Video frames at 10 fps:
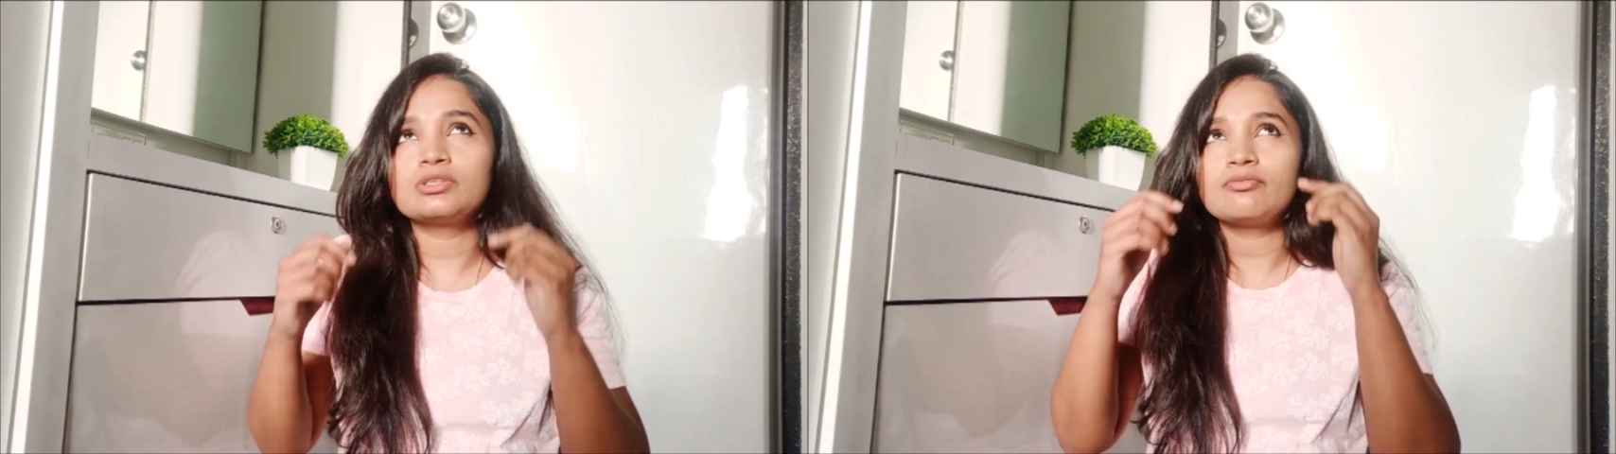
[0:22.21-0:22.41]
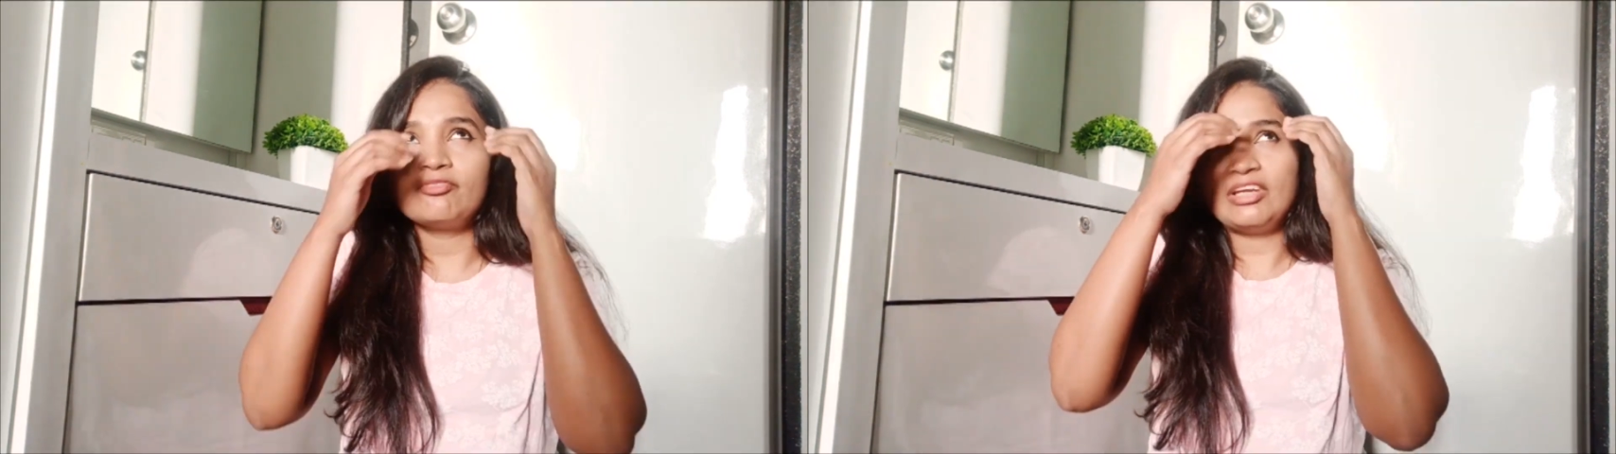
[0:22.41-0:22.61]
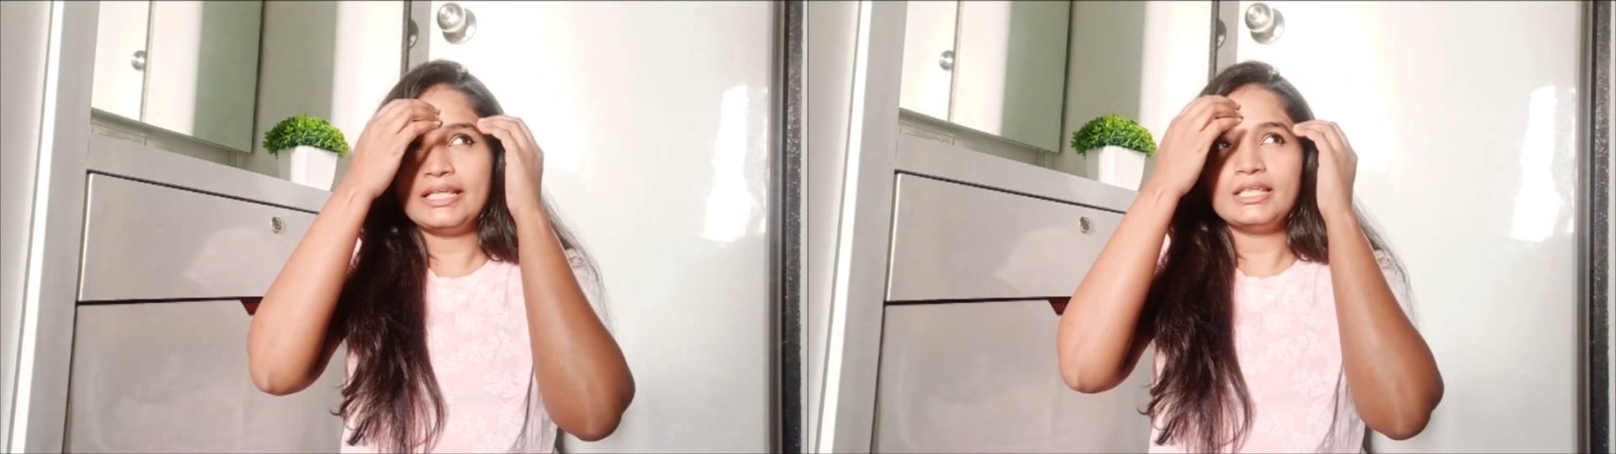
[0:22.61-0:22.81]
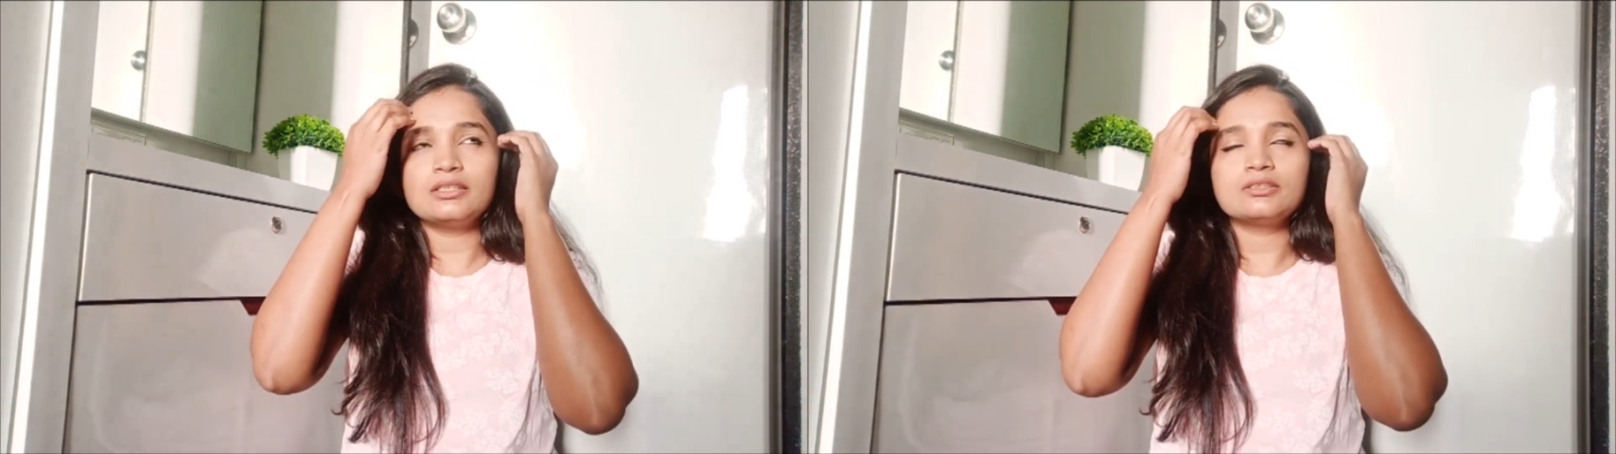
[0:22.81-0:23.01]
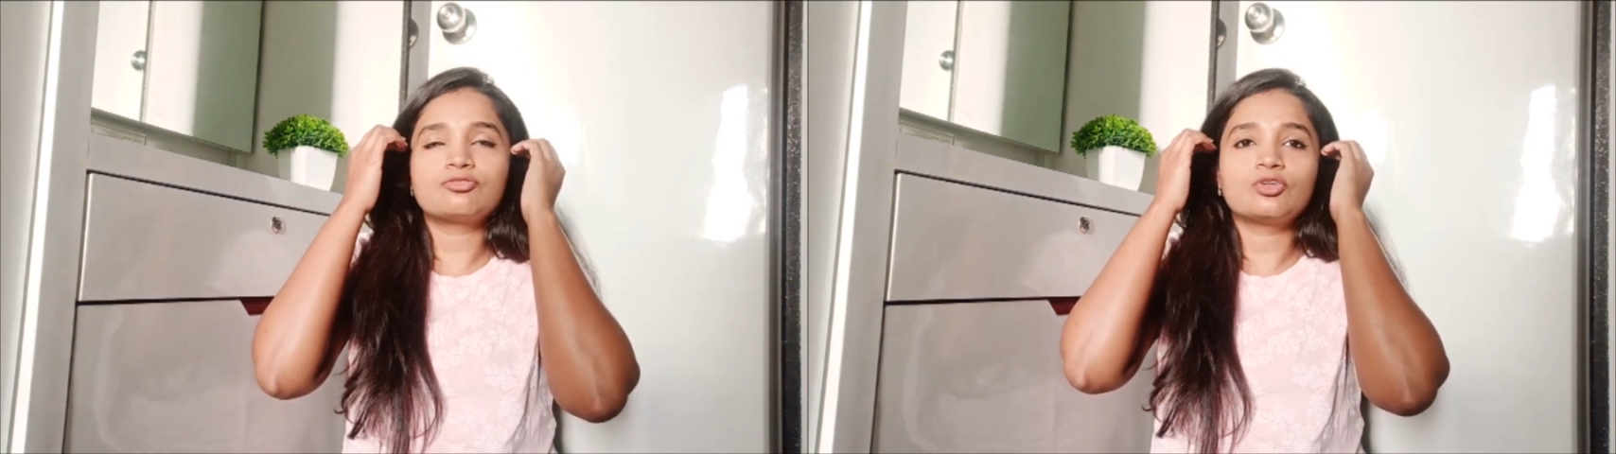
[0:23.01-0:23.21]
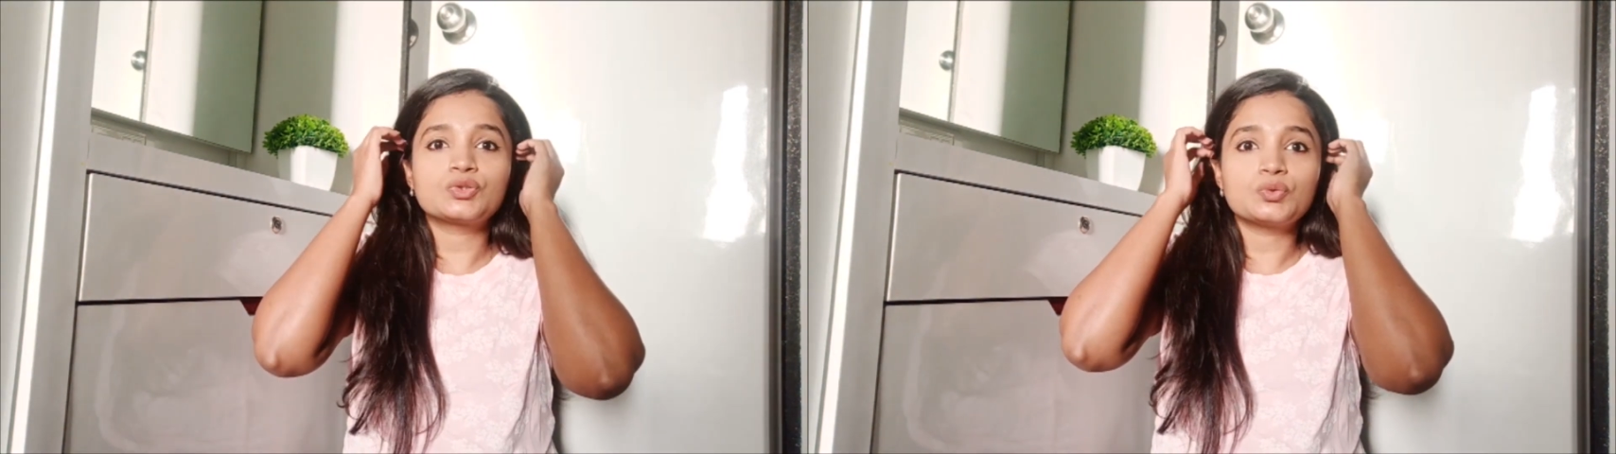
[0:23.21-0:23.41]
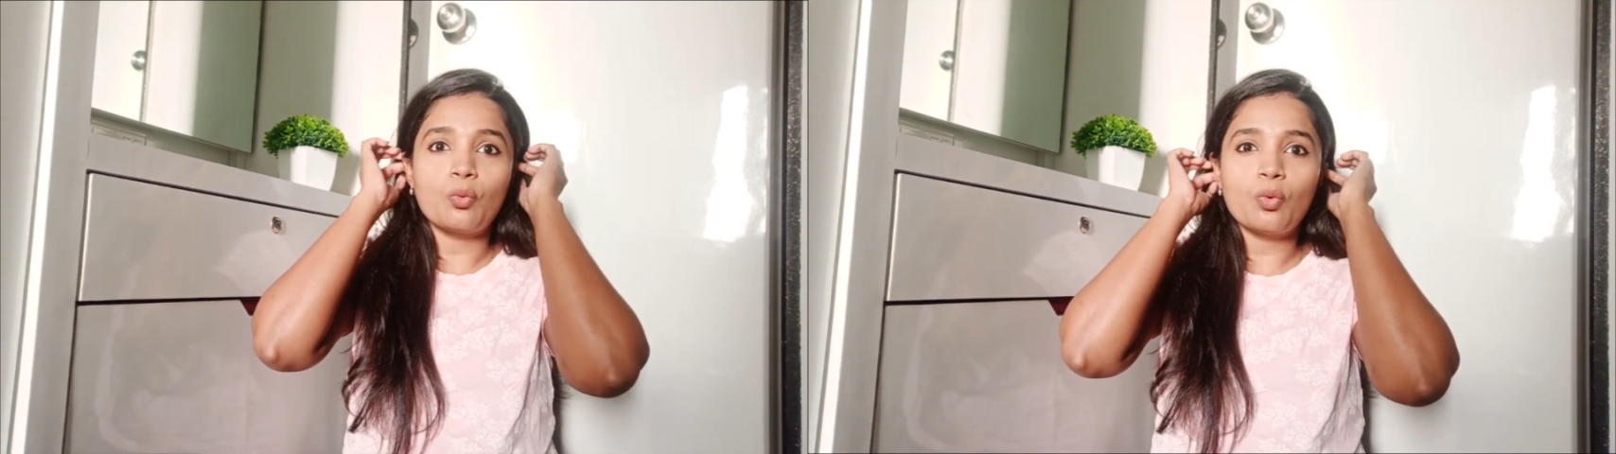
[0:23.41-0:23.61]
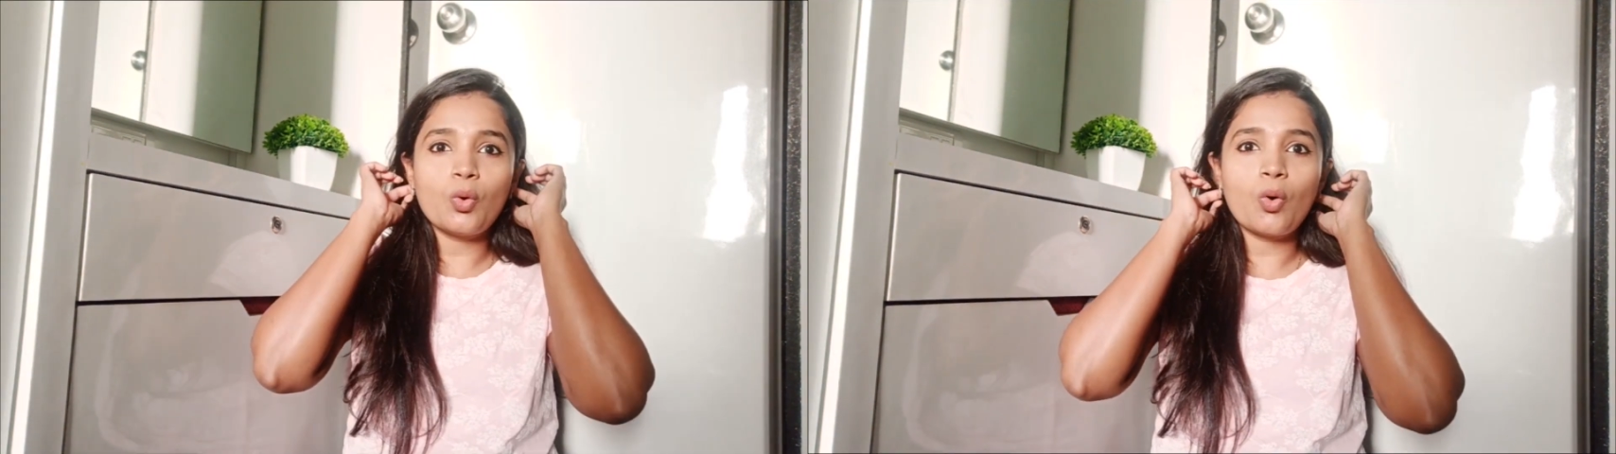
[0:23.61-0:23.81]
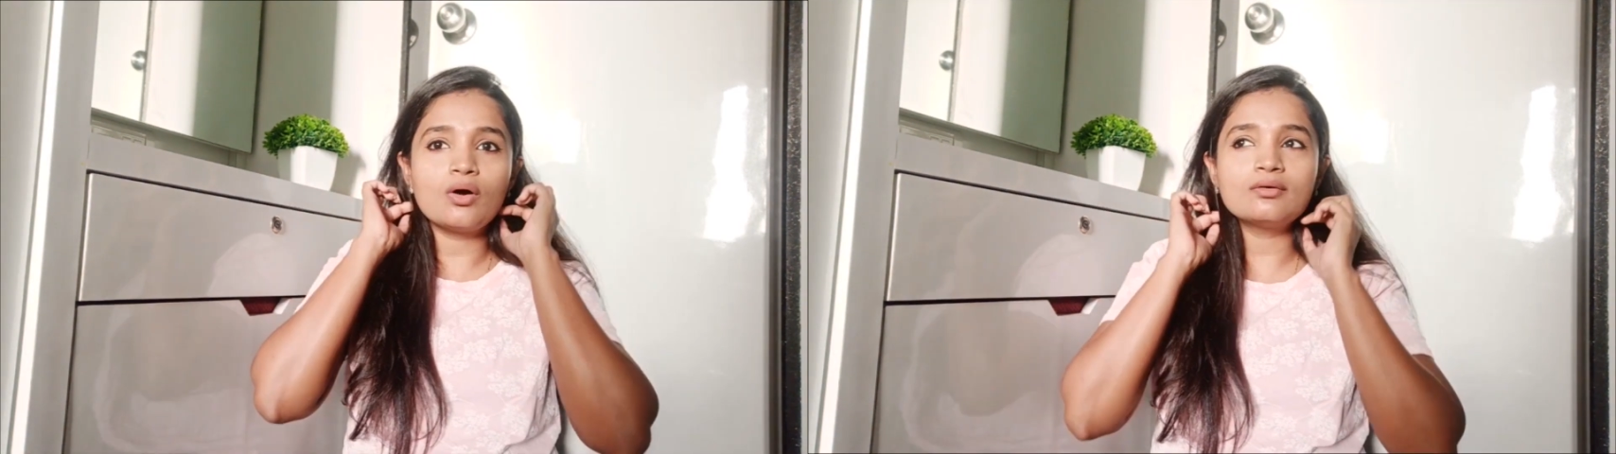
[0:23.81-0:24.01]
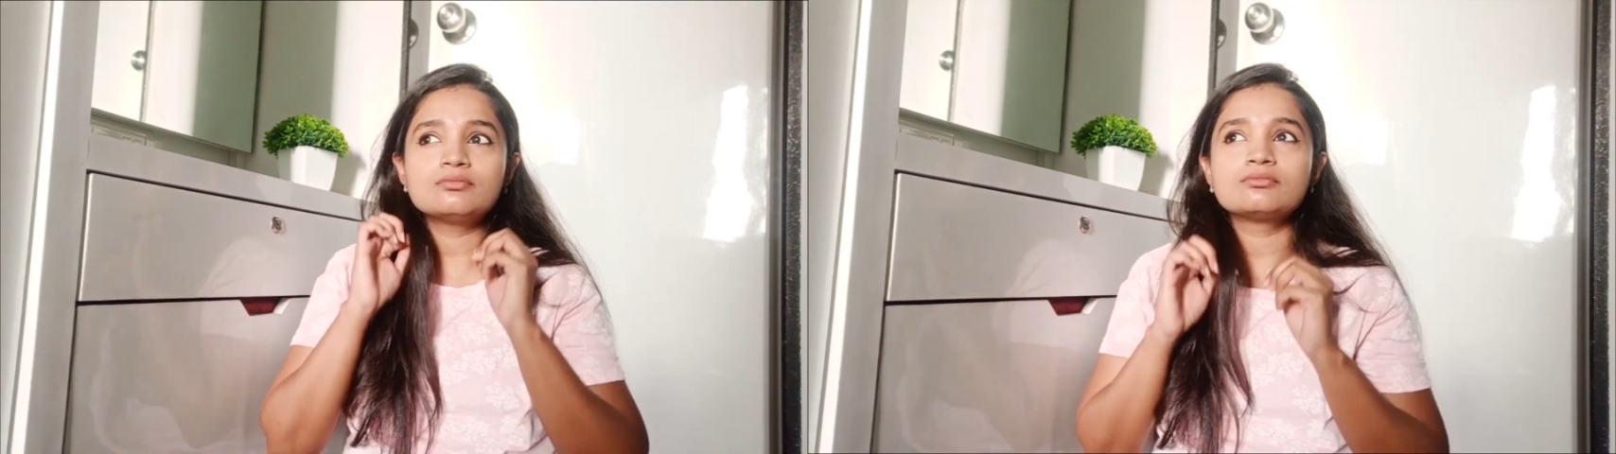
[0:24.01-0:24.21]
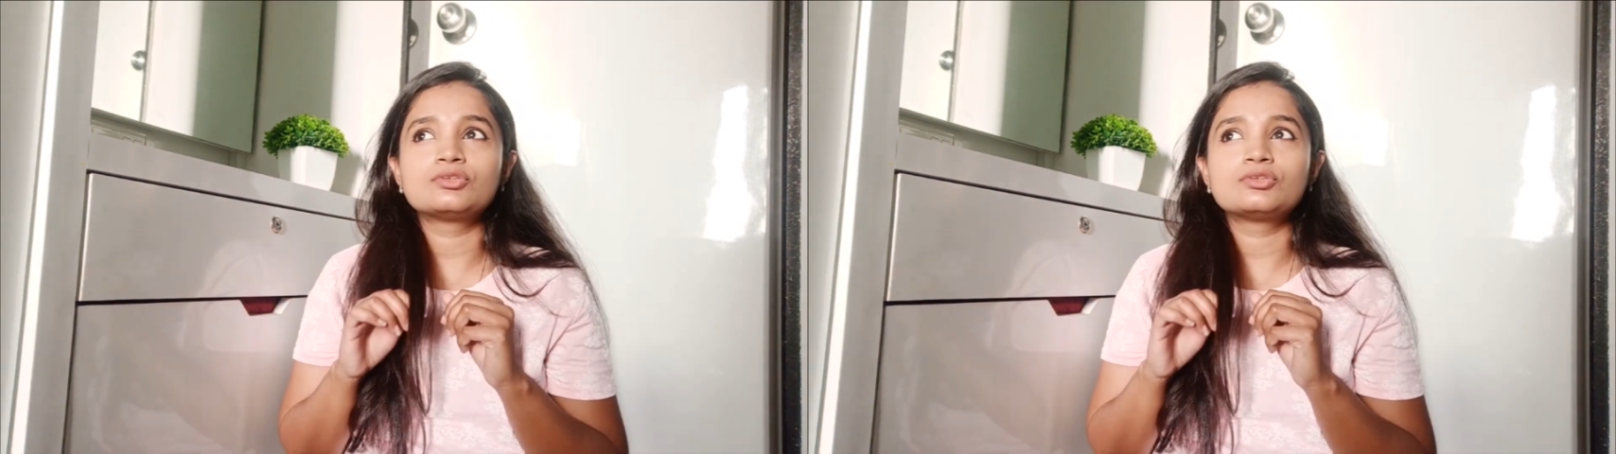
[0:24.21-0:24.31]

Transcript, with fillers: I'm waiting this for so long,